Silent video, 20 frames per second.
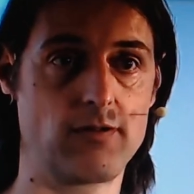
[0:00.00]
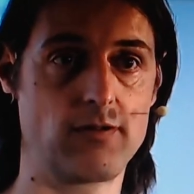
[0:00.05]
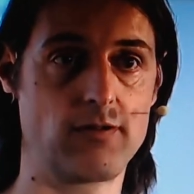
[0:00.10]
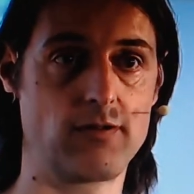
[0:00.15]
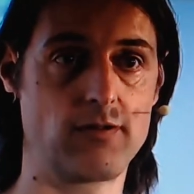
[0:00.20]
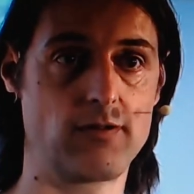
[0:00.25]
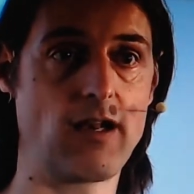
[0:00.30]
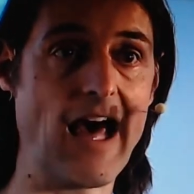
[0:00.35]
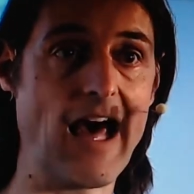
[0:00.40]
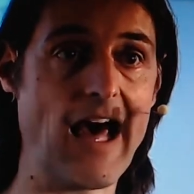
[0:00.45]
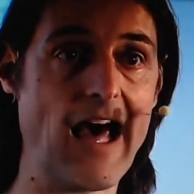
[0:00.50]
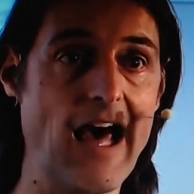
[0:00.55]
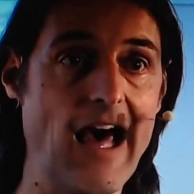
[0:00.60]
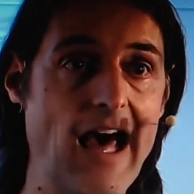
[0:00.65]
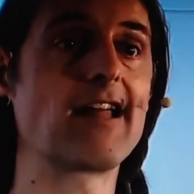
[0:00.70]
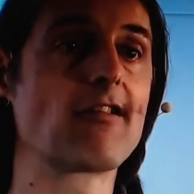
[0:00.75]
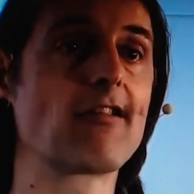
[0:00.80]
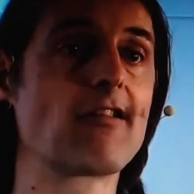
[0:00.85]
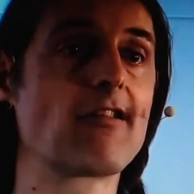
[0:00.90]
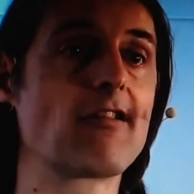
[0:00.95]
Light
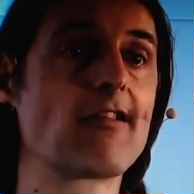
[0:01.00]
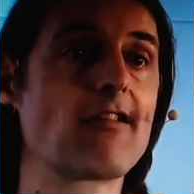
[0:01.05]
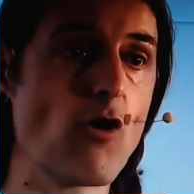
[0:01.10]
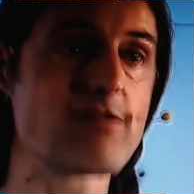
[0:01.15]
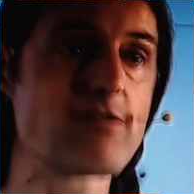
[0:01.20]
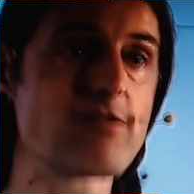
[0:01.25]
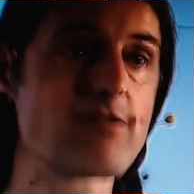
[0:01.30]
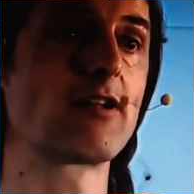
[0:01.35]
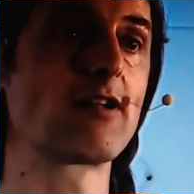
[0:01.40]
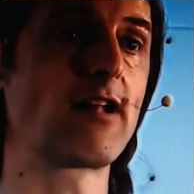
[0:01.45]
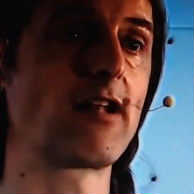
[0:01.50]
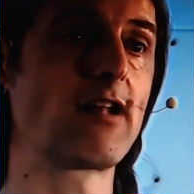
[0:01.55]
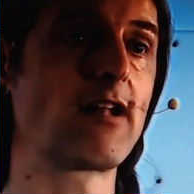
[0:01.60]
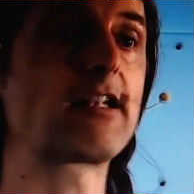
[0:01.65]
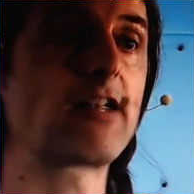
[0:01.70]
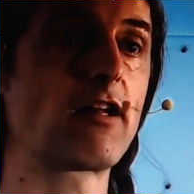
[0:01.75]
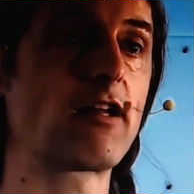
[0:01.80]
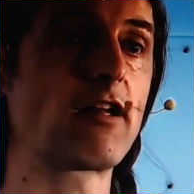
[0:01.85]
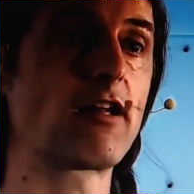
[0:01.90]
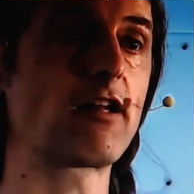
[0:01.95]
is emotion, light
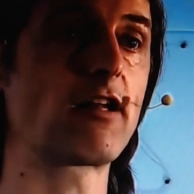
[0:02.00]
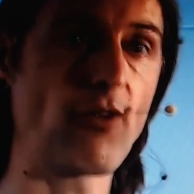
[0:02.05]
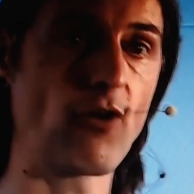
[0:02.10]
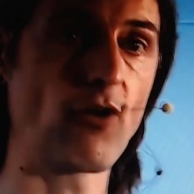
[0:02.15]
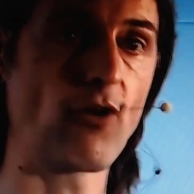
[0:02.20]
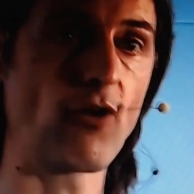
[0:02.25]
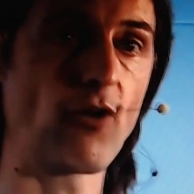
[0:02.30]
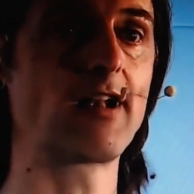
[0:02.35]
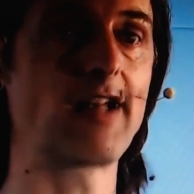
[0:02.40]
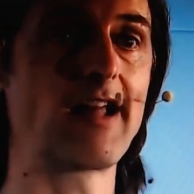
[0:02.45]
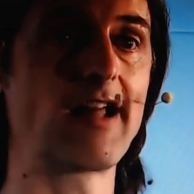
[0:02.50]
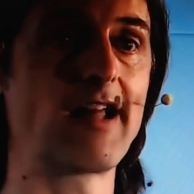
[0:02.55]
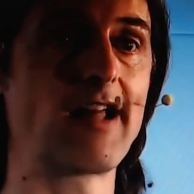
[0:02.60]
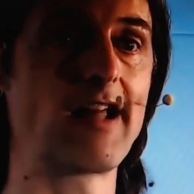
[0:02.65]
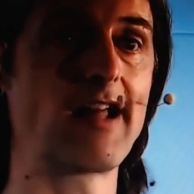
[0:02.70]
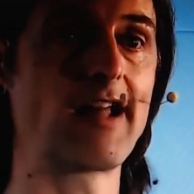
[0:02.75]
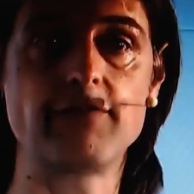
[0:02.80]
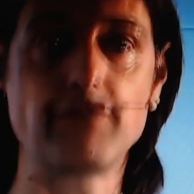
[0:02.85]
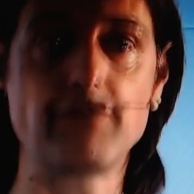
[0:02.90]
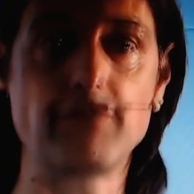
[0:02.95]
is thought, light is
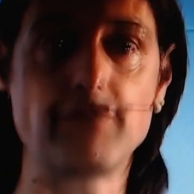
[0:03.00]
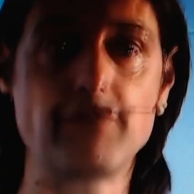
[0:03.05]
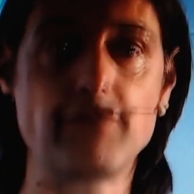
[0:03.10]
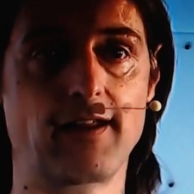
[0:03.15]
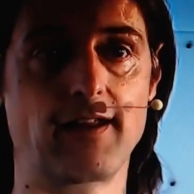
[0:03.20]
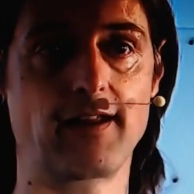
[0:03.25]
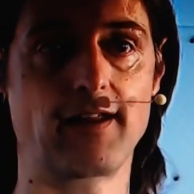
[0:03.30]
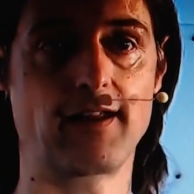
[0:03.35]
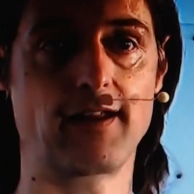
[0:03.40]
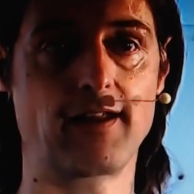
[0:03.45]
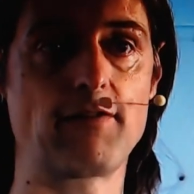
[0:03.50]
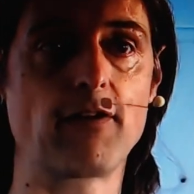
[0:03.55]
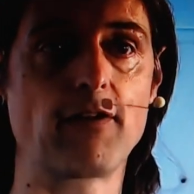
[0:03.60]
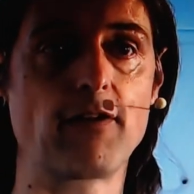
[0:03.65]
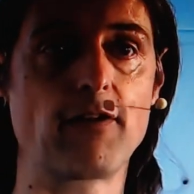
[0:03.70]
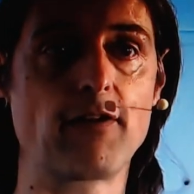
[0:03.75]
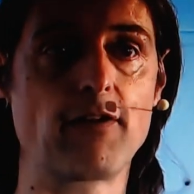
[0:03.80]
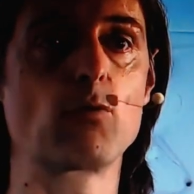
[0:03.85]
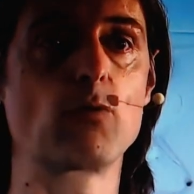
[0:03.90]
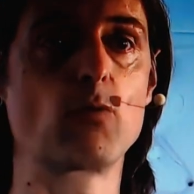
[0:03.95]
everything.
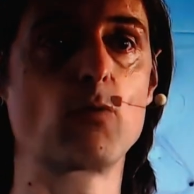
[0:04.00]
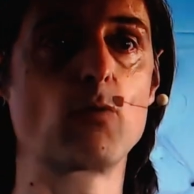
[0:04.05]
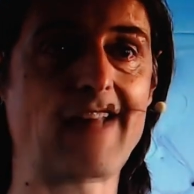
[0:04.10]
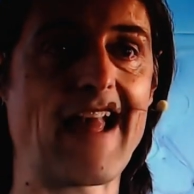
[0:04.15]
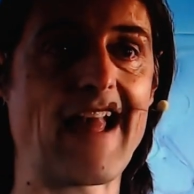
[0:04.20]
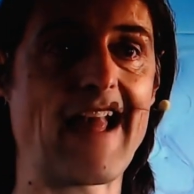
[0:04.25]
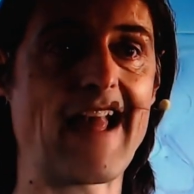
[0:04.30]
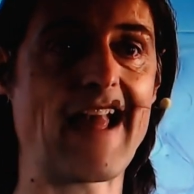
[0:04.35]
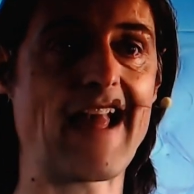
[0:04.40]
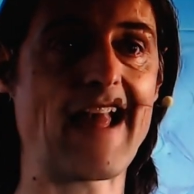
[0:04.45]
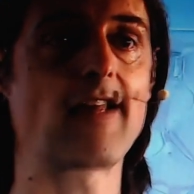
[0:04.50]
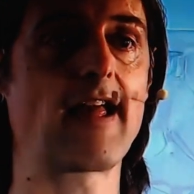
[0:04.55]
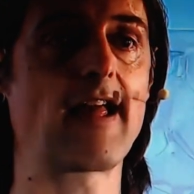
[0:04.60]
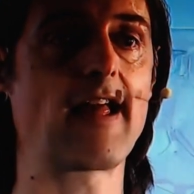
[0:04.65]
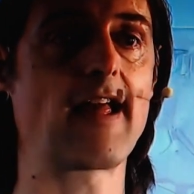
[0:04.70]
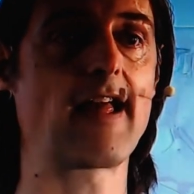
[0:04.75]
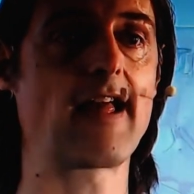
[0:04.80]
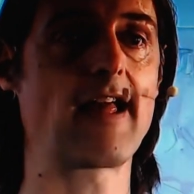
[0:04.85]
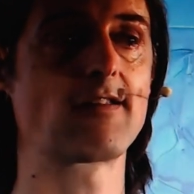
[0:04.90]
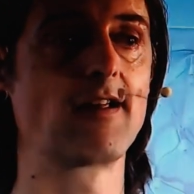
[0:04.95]
Everything we sense
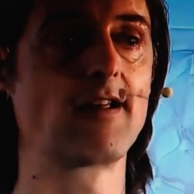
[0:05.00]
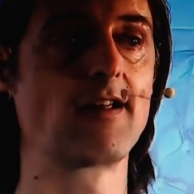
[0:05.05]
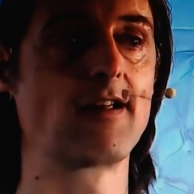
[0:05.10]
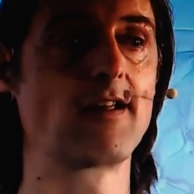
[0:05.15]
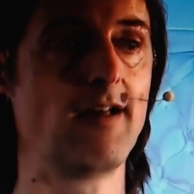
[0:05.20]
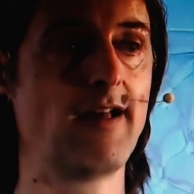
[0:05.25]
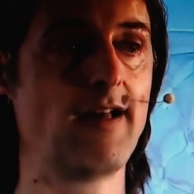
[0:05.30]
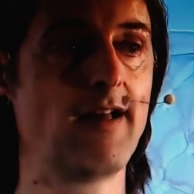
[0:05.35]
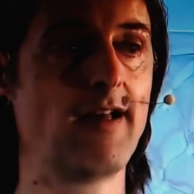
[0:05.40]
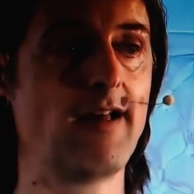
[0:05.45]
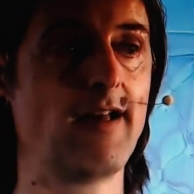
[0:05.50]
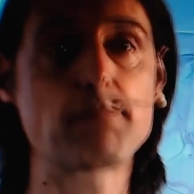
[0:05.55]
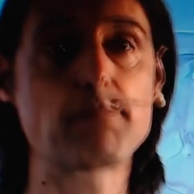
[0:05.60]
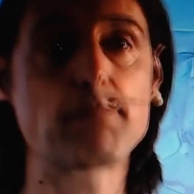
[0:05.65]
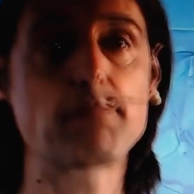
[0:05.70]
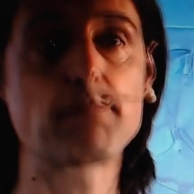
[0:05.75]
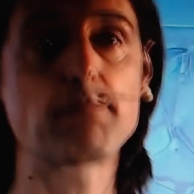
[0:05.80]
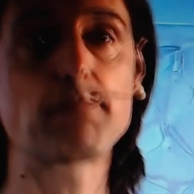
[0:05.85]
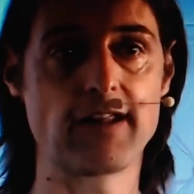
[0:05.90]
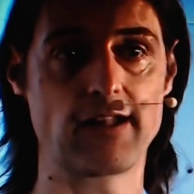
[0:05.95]
as
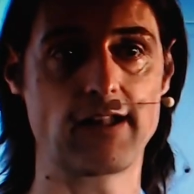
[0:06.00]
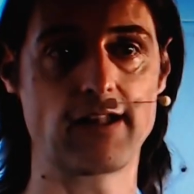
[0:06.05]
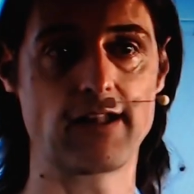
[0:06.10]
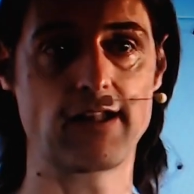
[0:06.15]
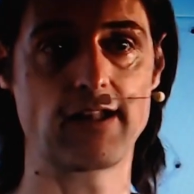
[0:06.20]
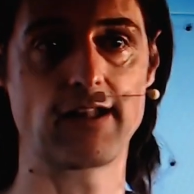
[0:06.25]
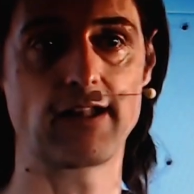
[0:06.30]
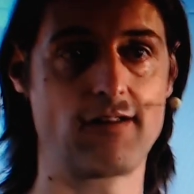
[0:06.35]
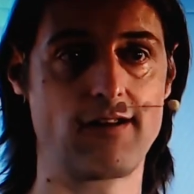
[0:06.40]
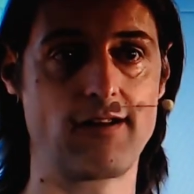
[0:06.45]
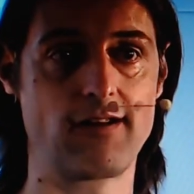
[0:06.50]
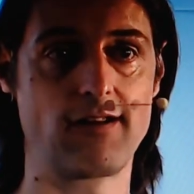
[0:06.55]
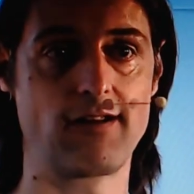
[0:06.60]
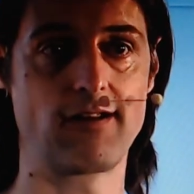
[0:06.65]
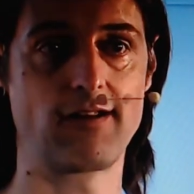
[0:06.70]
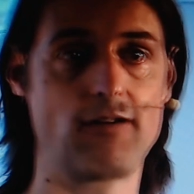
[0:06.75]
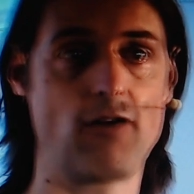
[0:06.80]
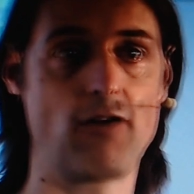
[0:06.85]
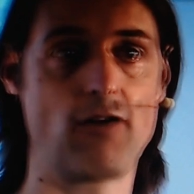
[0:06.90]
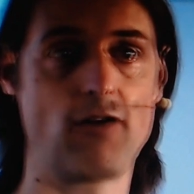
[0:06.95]
experience
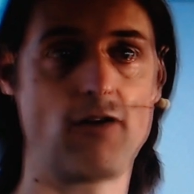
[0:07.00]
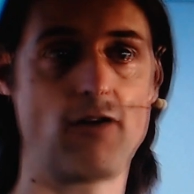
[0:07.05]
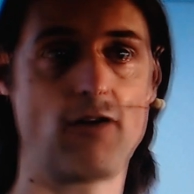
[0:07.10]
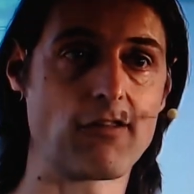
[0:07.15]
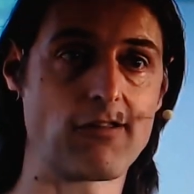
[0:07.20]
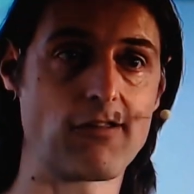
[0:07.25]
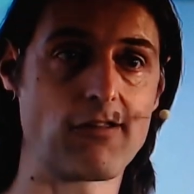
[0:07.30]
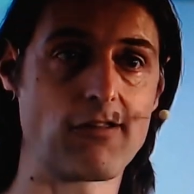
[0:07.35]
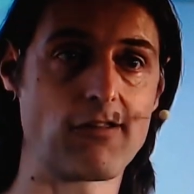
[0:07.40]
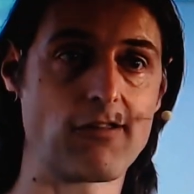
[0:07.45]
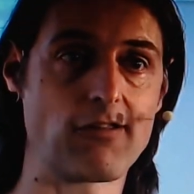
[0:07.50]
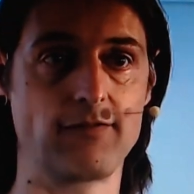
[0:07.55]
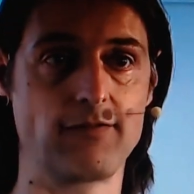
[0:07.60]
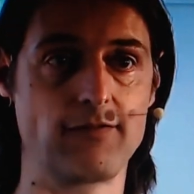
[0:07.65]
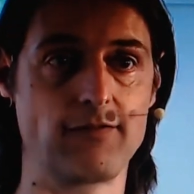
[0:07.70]
of ourselves.